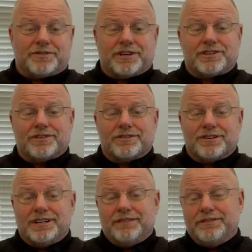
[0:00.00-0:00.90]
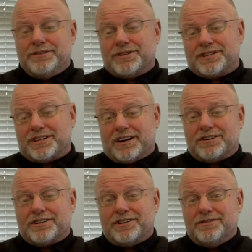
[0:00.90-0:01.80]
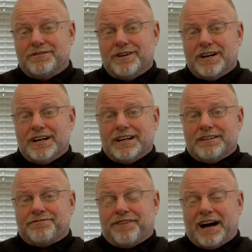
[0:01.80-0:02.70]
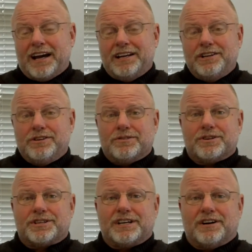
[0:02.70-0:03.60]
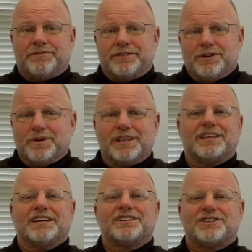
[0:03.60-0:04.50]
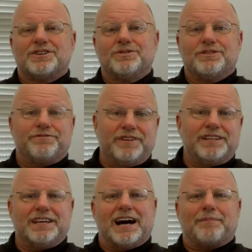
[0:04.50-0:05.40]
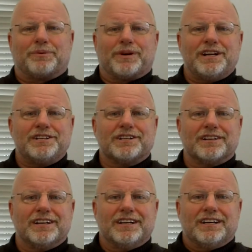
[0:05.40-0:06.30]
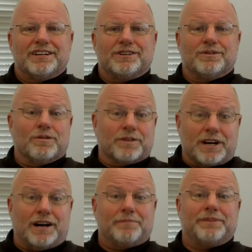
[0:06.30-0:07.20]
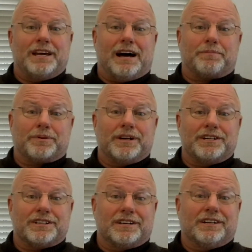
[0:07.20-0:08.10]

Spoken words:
surgery, if you start to find yourself doing things to defeat the operation, to overcome the operation,